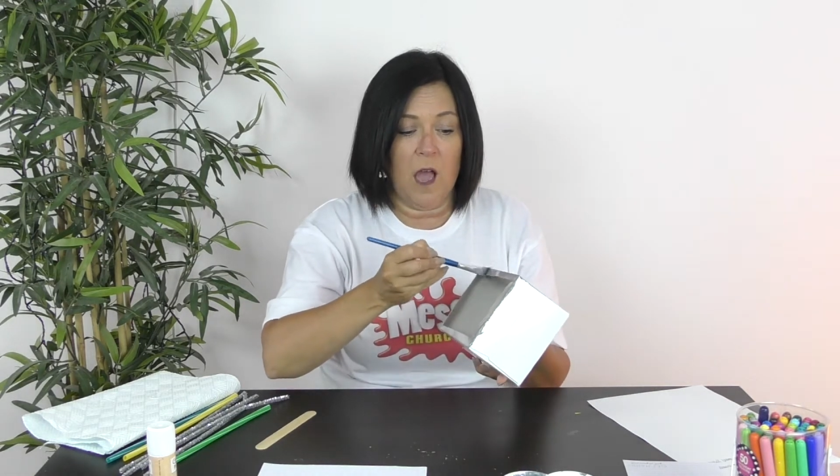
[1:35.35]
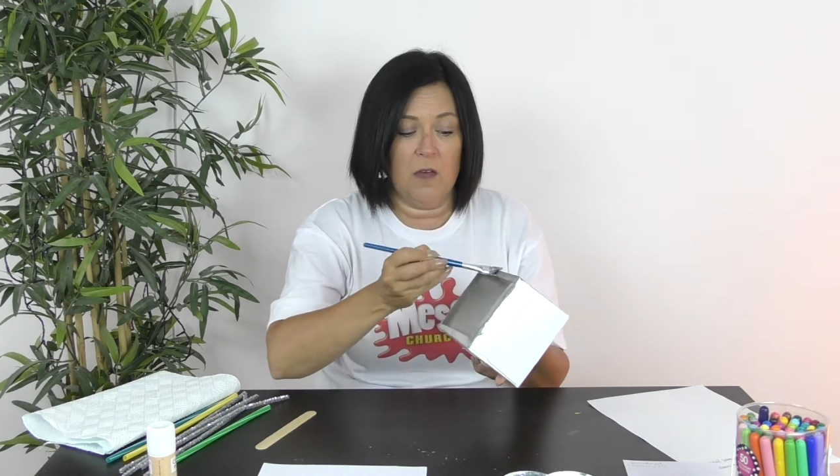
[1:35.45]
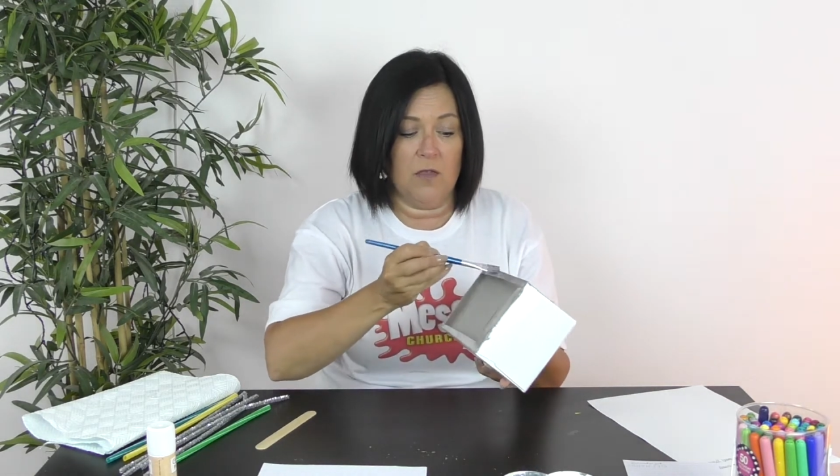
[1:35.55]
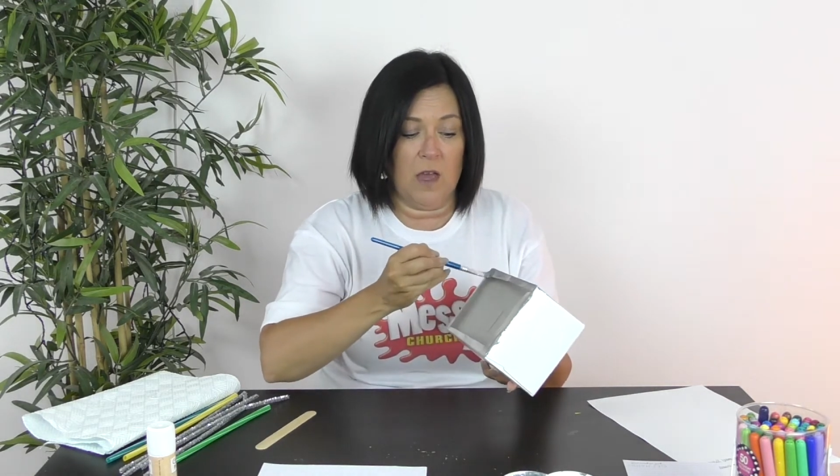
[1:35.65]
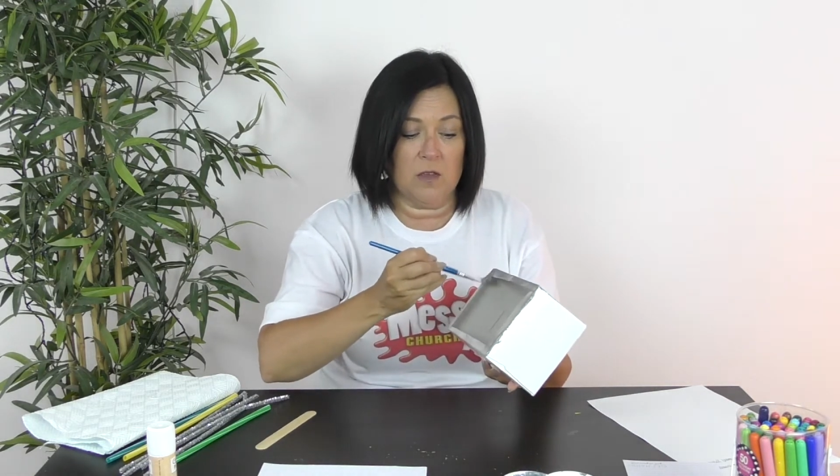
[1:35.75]

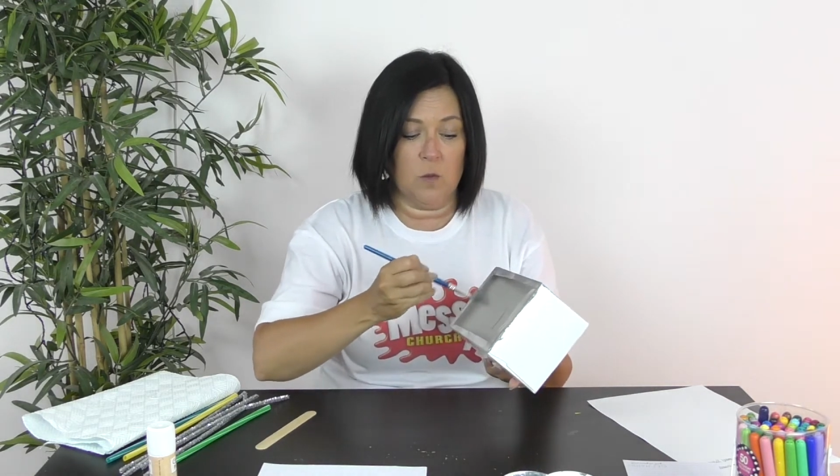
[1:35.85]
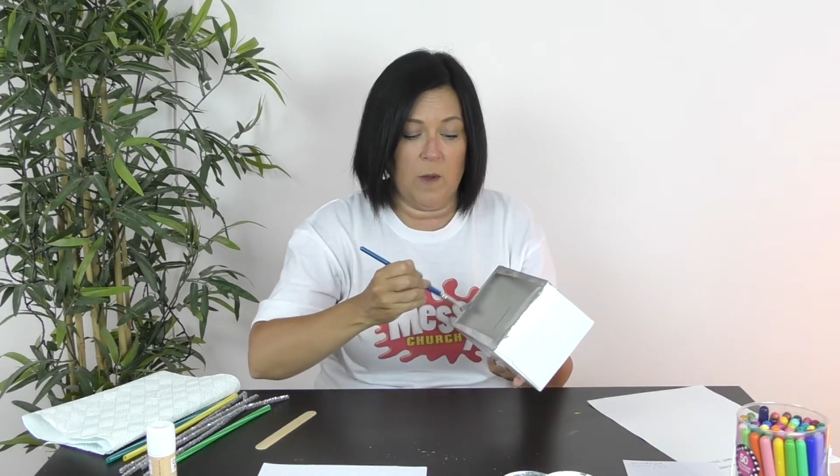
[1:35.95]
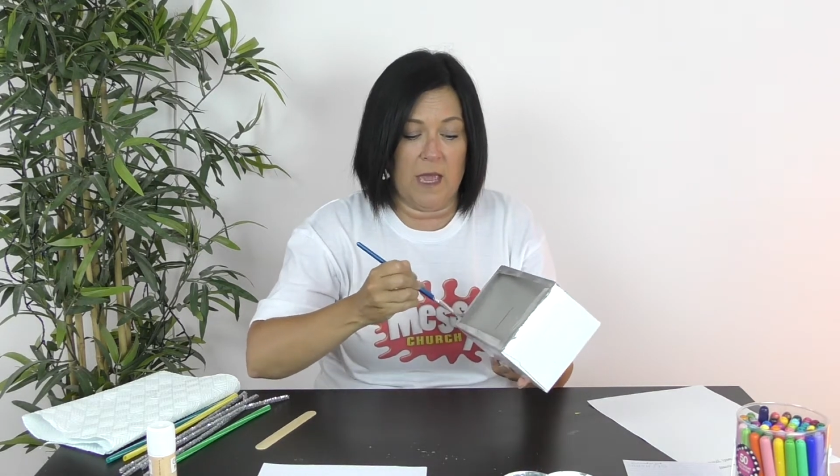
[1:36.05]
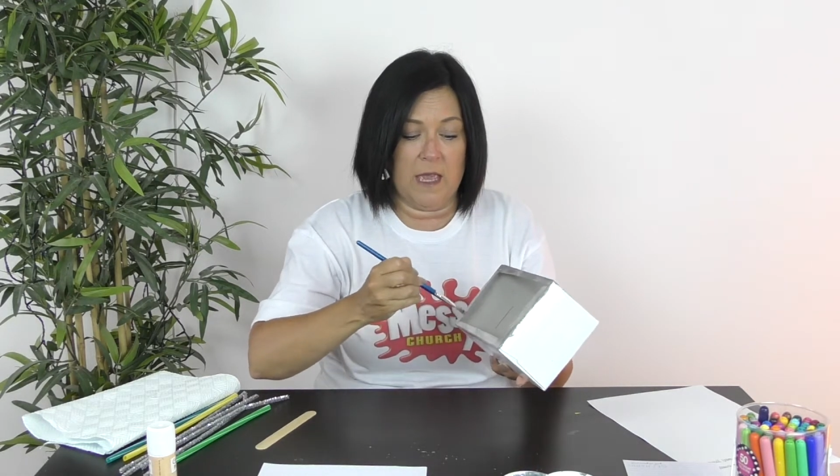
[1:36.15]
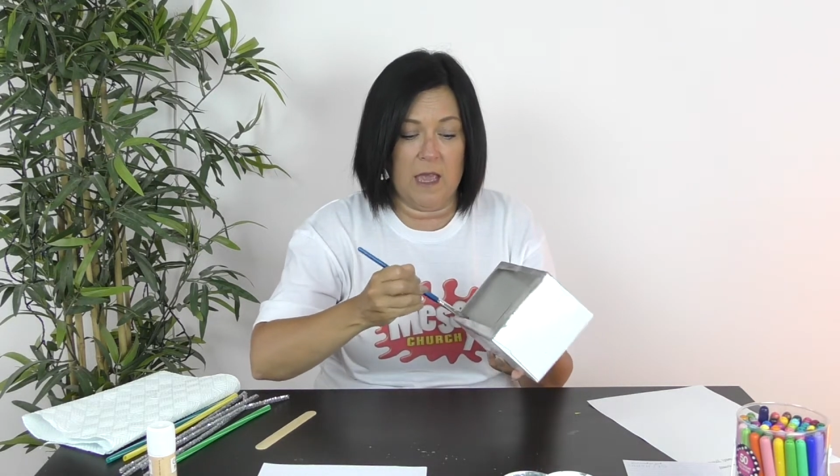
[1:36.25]
are that
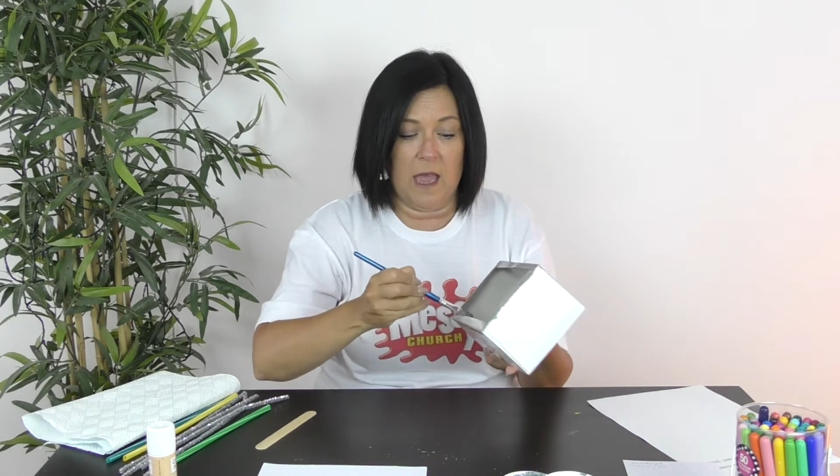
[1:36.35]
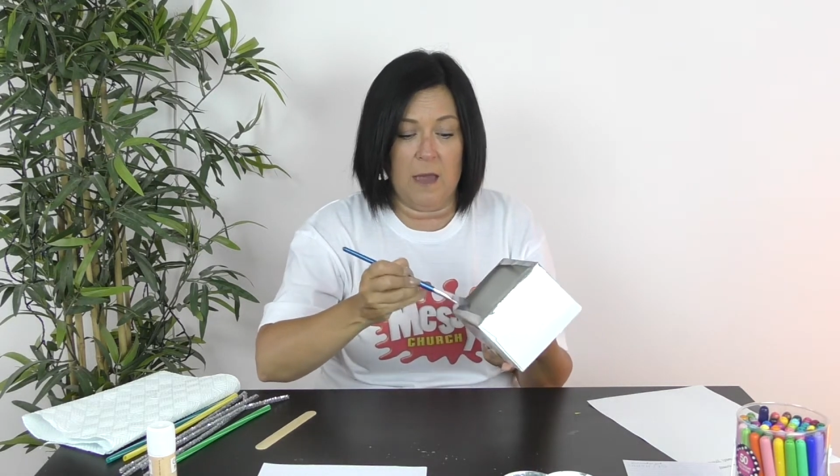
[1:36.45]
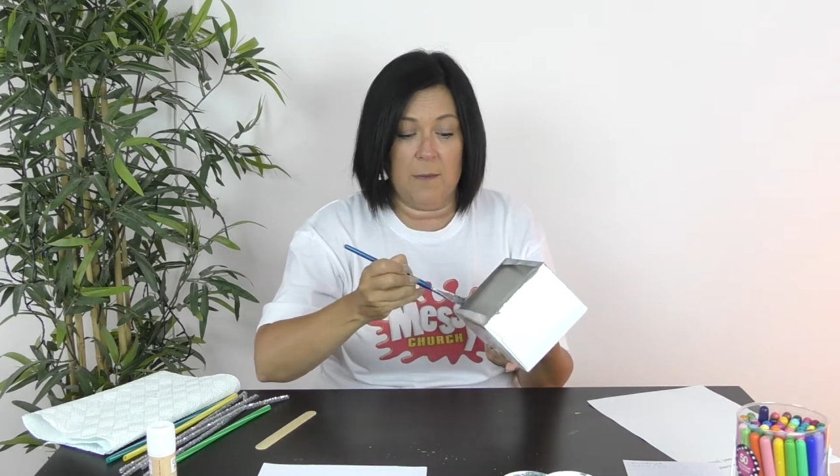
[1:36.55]
way